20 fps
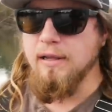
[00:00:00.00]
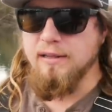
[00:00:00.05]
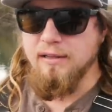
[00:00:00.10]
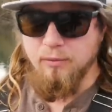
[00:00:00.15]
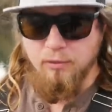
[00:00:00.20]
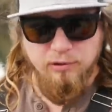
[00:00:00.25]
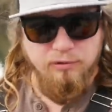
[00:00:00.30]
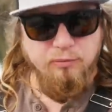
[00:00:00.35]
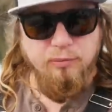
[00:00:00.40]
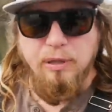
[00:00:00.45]
It
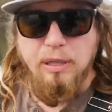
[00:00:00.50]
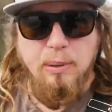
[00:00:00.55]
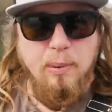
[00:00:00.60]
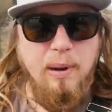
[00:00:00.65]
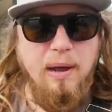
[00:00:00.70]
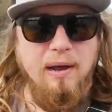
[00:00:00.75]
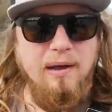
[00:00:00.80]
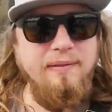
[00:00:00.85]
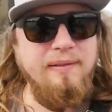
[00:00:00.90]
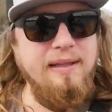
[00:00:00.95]
works really
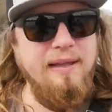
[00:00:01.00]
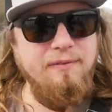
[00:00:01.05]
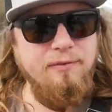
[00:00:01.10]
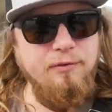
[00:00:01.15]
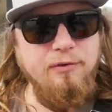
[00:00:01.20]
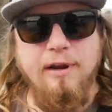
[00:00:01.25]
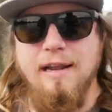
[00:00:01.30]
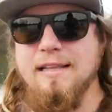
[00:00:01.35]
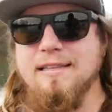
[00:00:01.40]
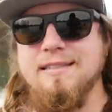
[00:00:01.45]
well, and they have
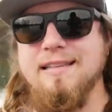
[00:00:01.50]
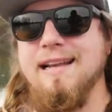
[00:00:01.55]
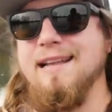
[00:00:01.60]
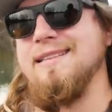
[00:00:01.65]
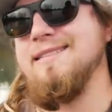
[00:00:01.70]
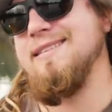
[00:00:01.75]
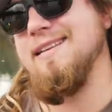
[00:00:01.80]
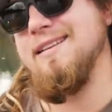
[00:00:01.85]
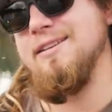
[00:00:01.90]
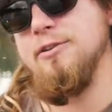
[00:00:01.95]
great
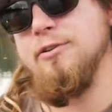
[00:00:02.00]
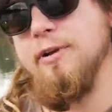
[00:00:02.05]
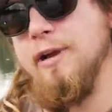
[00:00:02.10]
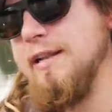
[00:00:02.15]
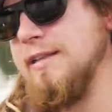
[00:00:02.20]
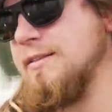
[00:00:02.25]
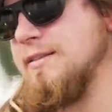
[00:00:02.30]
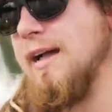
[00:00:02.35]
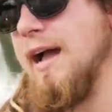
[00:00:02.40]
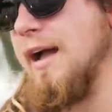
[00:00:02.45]
scents and
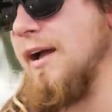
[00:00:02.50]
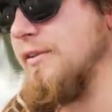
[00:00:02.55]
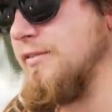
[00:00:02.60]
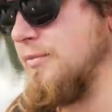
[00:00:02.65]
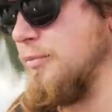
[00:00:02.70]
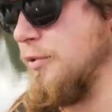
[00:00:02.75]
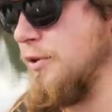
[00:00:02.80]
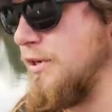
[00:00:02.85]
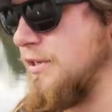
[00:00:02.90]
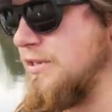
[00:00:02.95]
great styles.
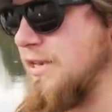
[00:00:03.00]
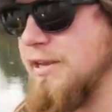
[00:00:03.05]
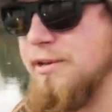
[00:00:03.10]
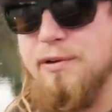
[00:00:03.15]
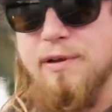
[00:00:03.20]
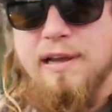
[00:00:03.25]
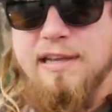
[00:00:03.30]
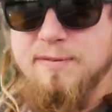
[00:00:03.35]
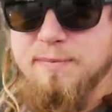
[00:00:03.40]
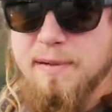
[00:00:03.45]
And we're gonna take
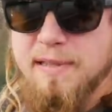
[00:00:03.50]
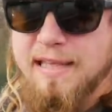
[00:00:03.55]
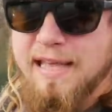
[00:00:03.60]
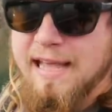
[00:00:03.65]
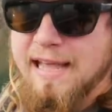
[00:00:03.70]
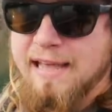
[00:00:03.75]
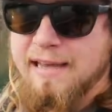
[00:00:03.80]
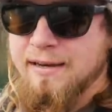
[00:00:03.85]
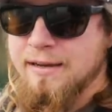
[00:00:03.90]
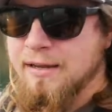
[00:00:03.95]
you guys by the
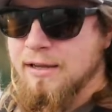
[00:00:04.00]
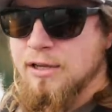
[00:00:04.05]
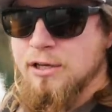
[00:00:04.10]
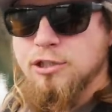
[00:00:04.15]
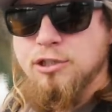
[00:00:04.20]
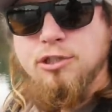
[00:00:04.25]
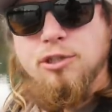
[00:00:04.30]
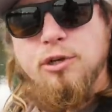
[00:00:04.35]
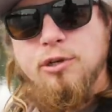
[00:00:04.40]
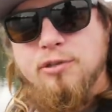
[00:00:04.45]
hand,
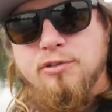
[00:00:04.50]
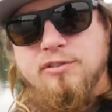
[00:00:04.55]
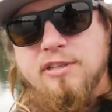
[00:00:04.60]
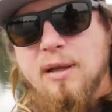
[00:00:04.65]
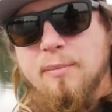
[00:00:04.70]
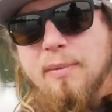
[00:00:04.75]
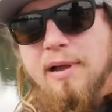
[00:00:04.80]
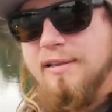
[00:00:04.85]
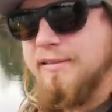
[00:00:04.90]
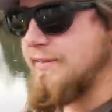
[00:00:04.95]
show you
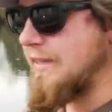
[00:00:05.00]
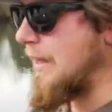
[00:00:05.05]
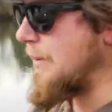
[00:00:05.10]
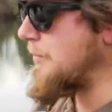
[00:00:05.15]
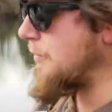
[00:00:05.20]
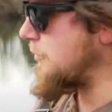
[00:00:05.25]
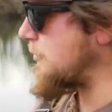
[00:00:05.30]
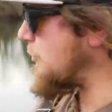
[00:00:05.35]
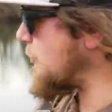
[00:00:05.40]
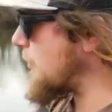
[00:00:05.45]
step by
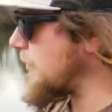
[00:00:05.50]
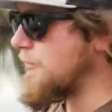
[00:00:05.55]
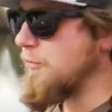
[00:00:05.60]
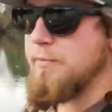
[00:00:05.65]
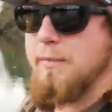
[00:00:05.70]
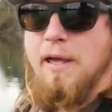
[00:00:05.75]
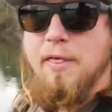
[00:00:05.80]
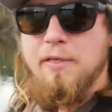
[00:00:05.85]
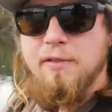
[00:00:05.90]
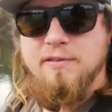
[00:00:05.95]
step the two
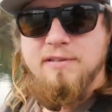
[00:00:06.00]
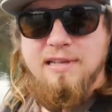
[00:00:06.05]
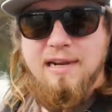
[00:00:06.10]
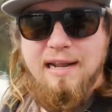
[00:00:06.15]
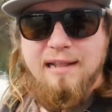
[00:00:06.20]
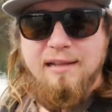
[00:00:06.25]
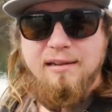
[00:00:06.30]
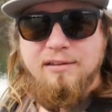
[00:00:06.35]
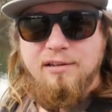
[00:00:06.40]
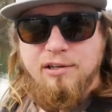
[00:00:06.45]
different methods that
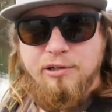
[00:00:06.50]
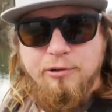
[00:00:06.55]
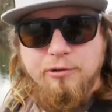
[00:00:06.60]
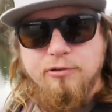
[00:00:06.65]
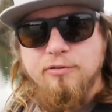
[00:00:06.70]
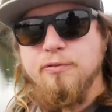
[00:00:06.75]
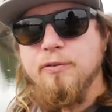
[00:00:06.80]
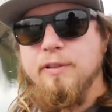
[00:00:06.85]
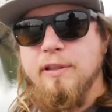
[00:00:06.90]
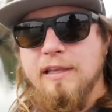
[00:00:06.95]
I like to
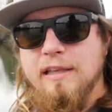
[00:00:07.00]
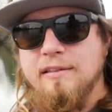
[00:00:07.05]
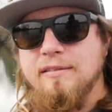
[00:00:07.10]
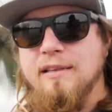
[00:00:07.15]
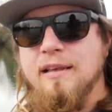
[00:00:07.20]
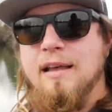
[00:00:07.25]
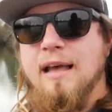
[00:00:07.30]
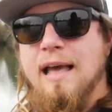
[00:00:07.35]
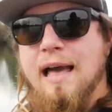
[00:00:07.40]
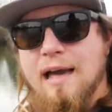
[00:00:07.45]
use for these,
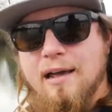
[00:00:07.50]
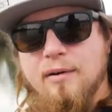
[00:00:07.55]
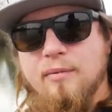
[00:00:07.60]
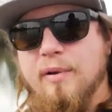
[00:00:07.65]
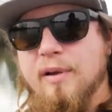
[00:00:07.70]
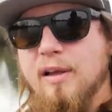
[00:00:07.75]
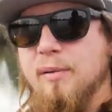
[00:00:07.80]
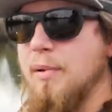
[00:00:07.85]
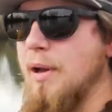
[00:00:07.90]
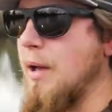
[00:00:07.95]
how to
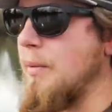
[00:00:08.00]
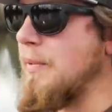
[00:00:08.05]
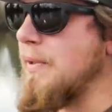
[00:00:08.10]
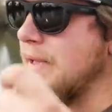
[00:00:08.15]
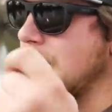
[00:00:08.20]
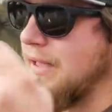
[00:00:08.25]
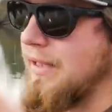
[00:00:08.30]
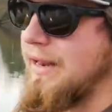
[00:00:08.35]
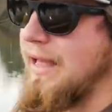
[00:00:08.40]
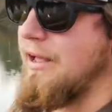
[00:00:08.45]
rig them up,
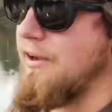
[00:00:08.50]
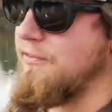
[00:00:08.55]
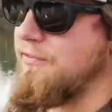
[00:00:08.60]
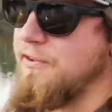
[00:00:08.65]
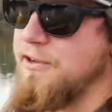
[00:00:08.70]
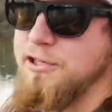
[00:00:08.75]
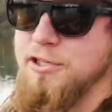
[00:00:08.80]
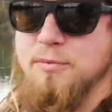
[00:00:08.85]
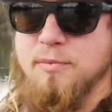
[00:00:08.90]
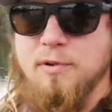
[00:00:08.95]
and how to
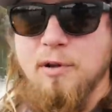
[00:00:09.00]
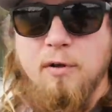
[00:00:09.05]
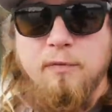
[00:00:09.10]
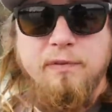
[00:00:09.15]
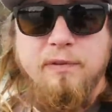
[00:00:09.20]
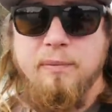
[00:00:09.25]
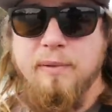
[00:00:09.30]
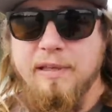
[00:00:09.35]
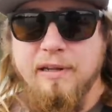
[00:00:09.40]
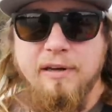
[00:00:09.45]
fish them, and
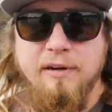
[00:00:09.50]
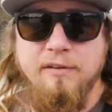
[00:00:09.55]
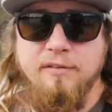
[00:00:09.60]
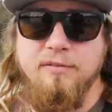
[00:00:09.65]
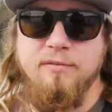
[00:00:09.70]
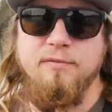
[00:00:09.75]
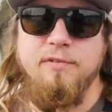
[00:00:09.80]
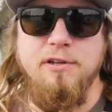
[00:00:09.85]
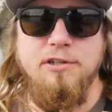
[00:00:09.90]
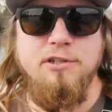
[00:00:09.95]
hopefully we get on
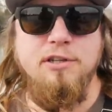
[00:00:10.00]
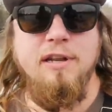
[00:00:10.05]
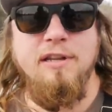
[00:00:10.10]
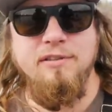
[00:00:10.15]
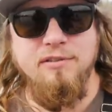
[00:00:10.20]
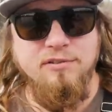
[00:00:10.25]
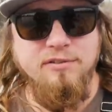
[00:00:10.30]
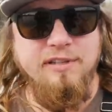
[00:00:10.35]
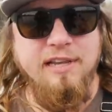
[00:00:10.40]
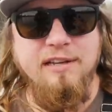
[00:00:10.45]
some fish today.
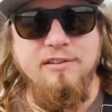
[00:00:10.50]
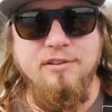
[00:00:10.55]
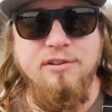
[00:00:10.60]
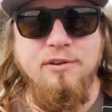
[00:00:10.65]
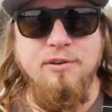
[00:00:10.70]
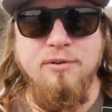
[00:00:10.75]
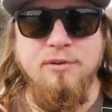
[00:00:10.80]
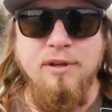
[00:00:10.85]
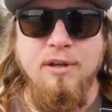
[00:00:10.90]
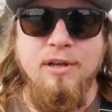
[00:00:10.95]
So stay
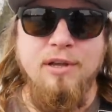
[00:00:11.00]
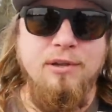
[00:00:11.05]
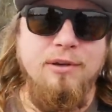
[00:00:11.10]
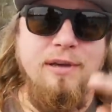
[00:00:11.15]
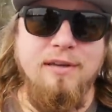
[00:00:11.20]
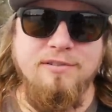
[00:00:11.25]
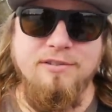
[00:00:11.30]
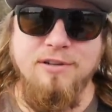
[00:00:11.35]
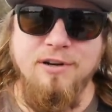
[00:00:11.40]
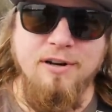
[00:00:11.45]
tuned, you
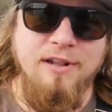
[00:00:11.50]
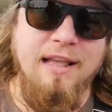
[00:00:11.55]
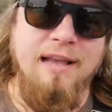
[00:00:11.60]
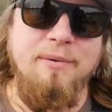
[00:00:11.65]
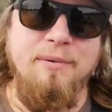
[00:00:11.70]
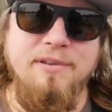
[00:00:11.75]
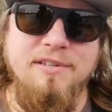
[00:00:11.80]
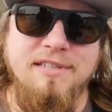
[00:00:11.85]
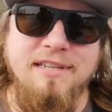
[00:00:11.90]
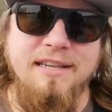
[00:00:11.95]
guys are gonna
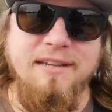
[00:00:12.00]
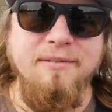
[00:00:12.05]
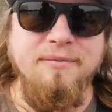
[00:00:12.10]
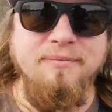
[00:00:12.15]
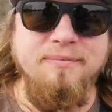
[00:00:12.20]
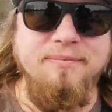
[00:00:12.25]
like what you see.